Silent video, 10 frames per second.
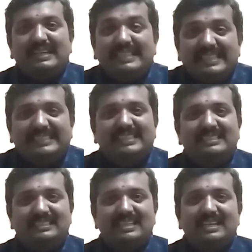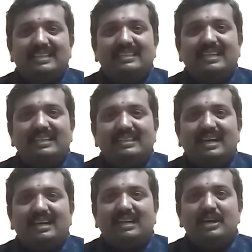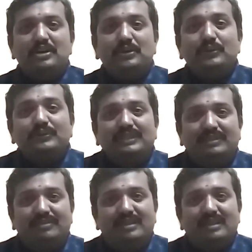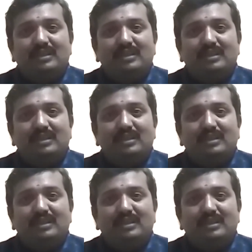conditions that are conducive